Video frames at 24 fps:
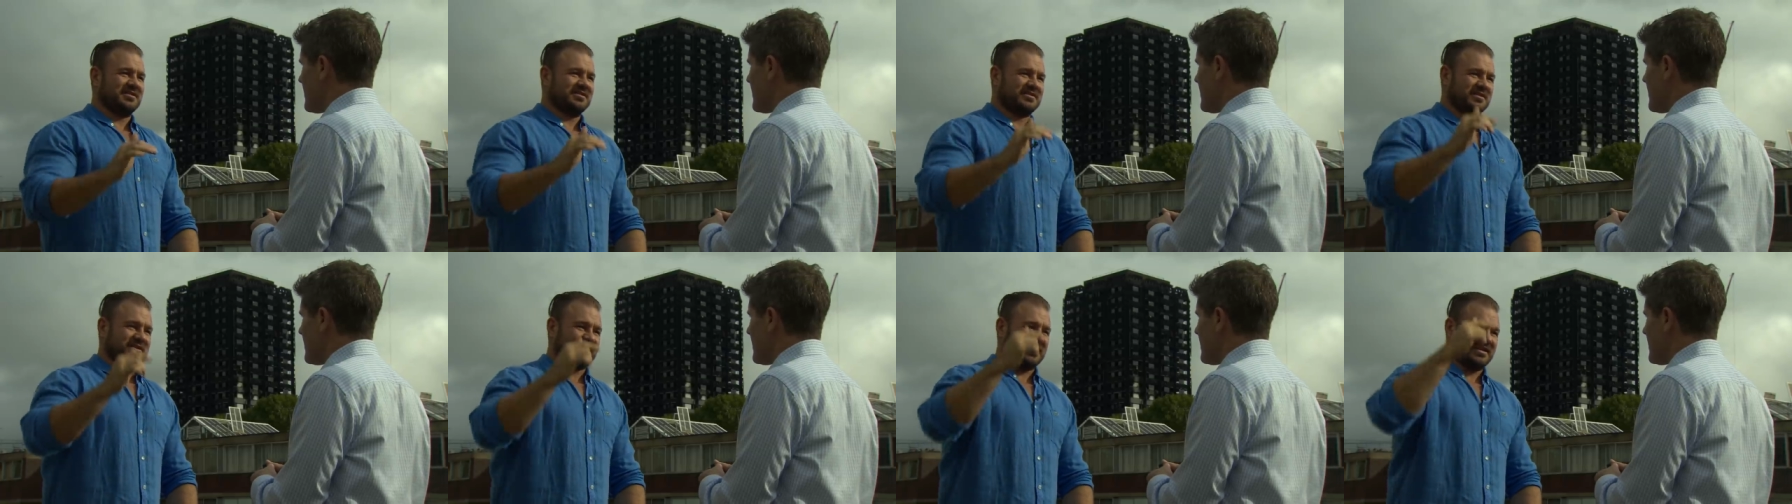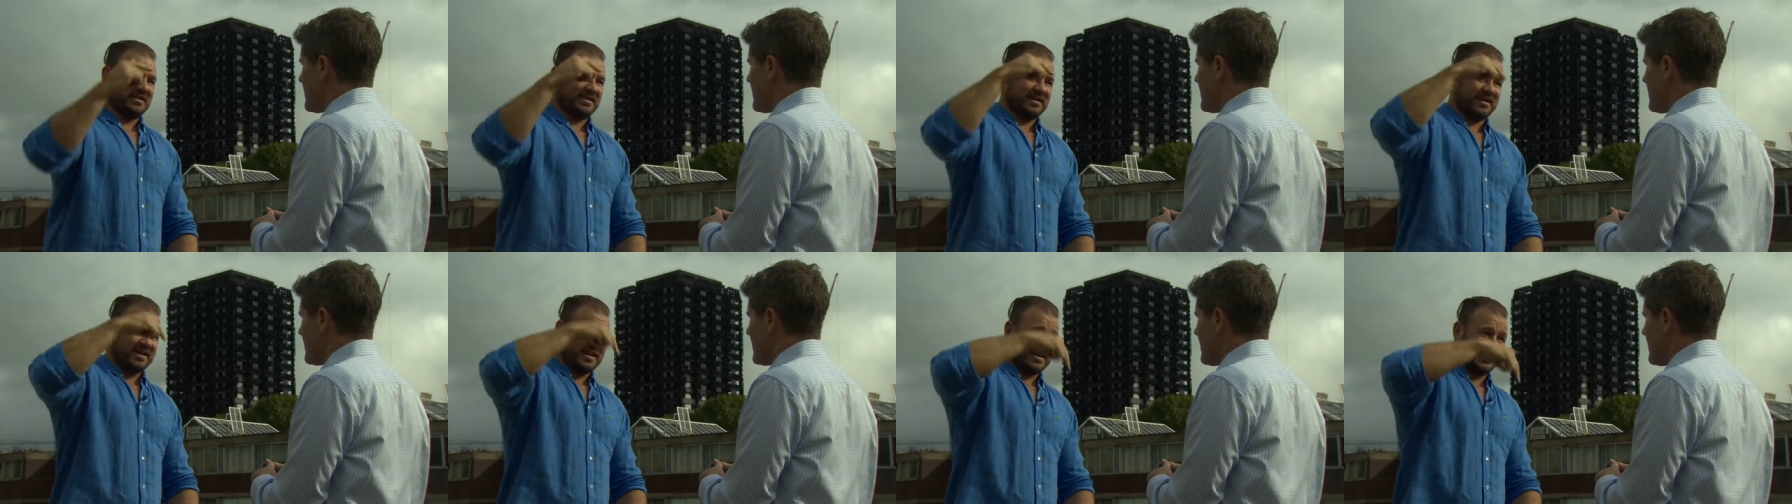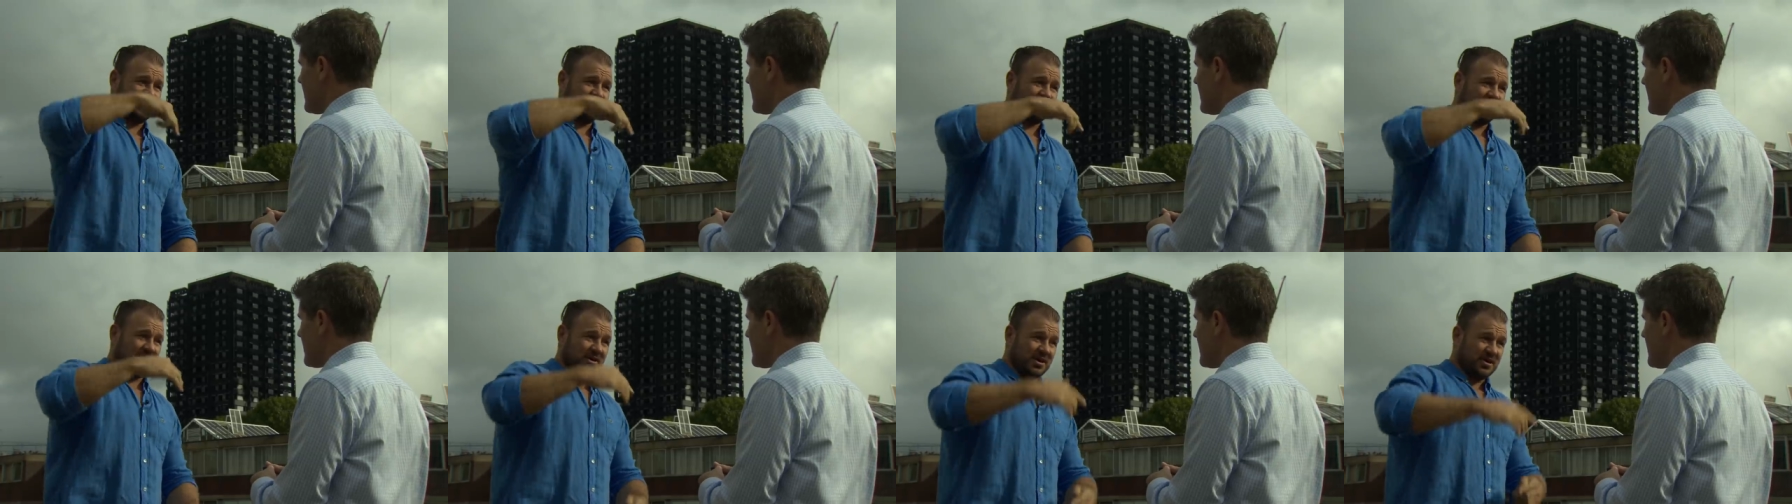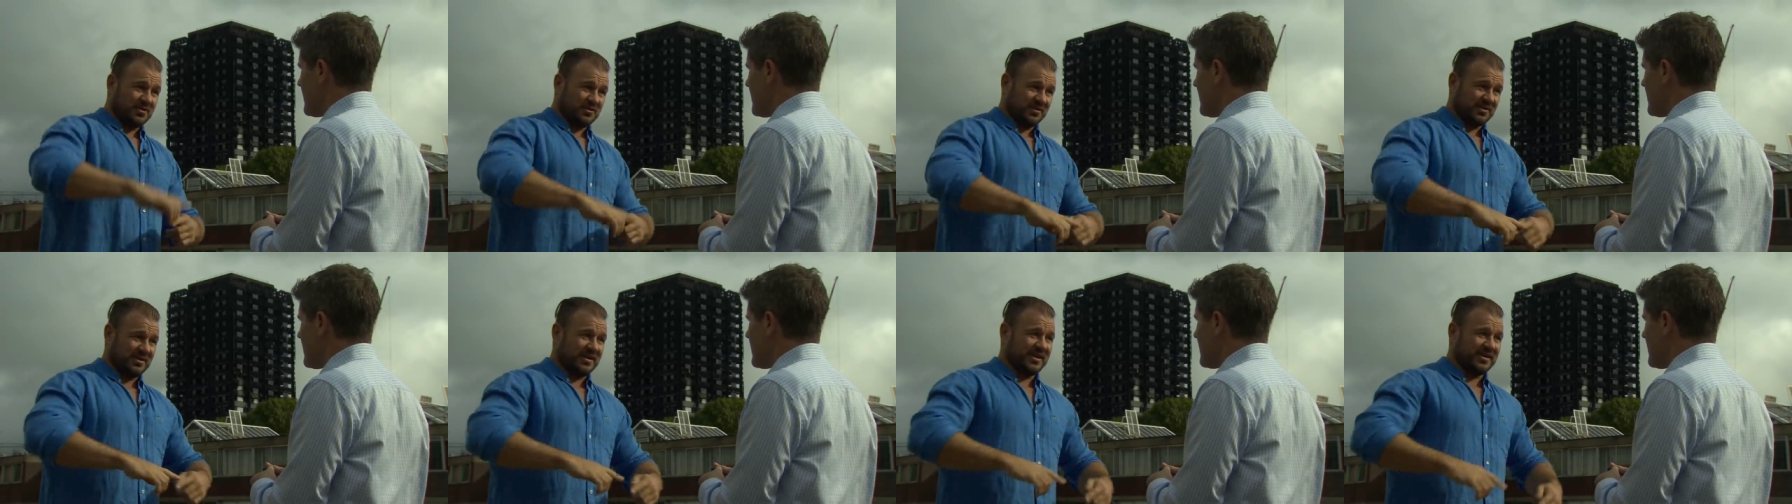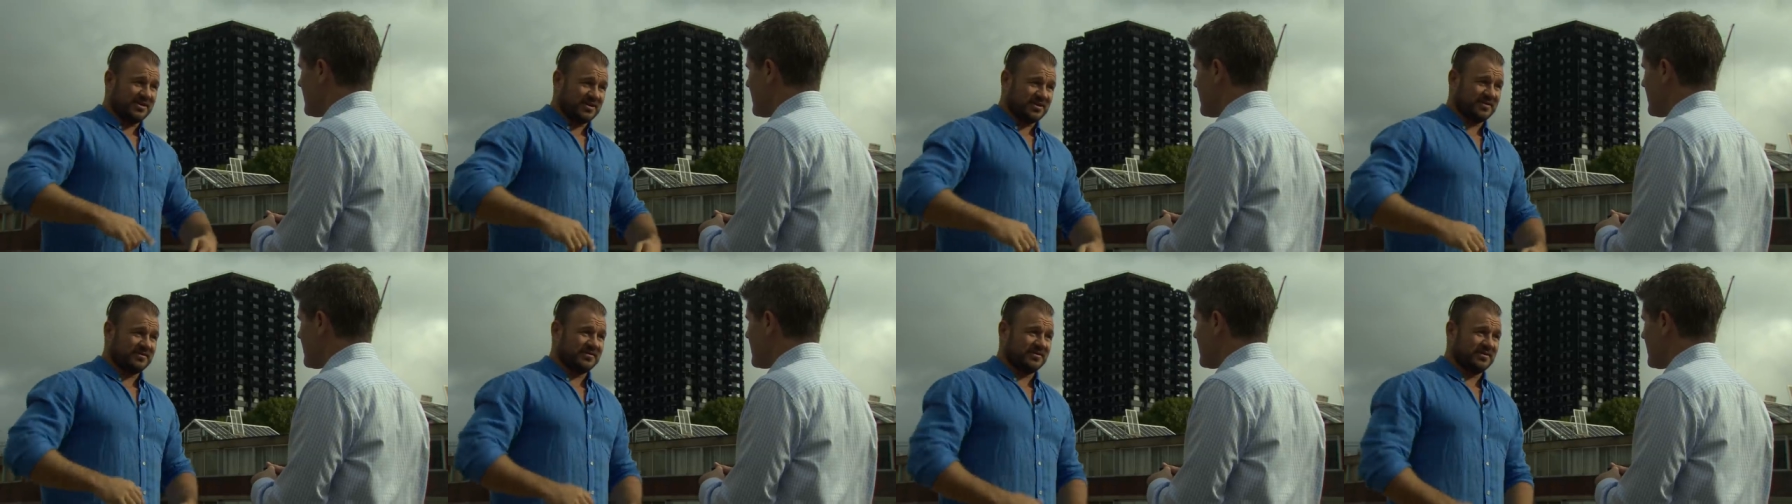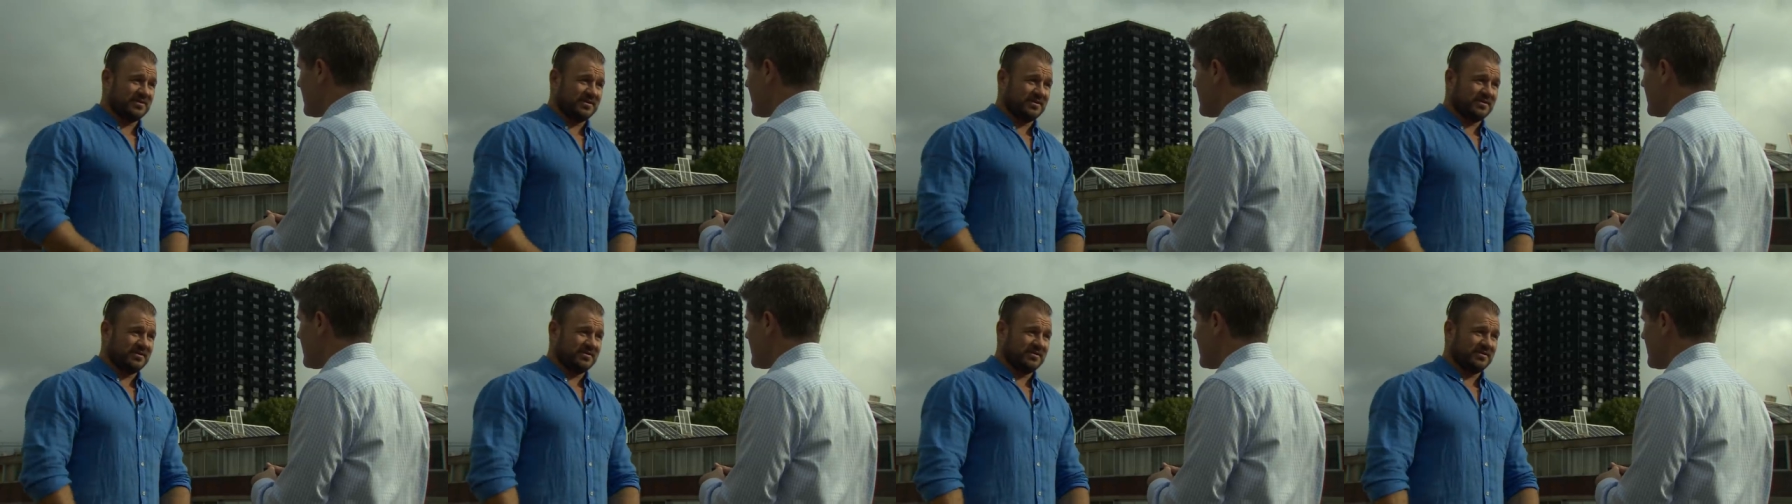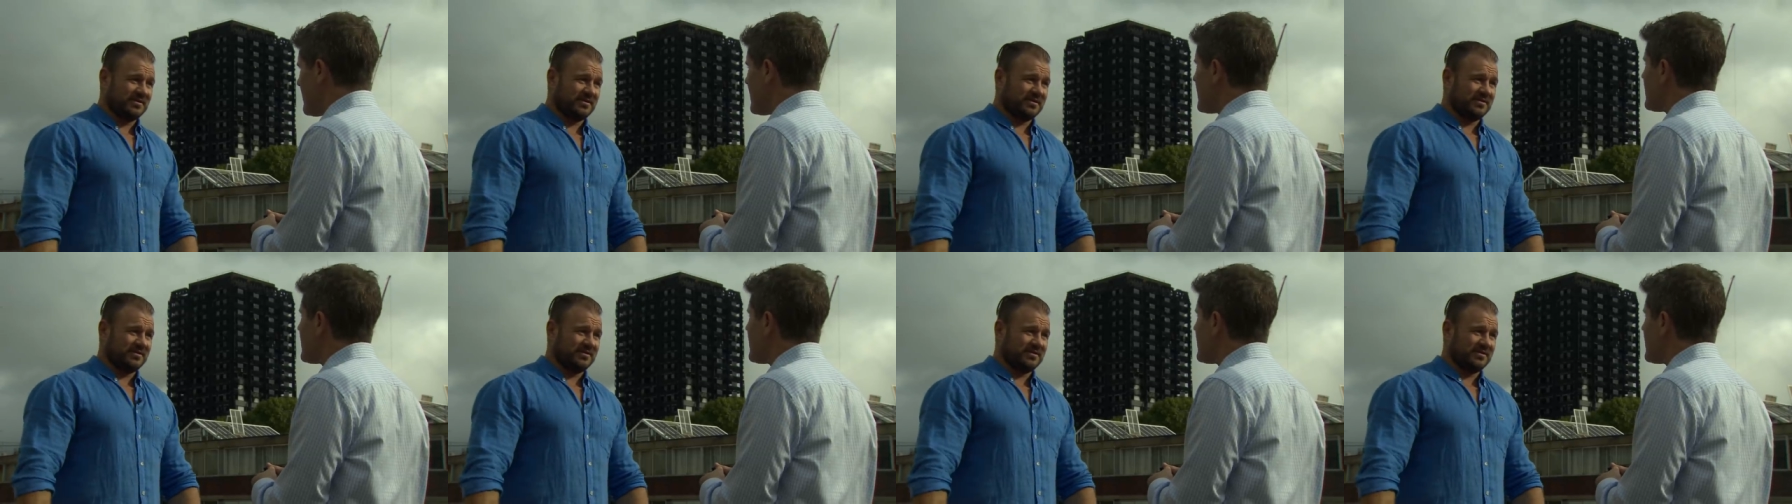to get your head below the ledge of the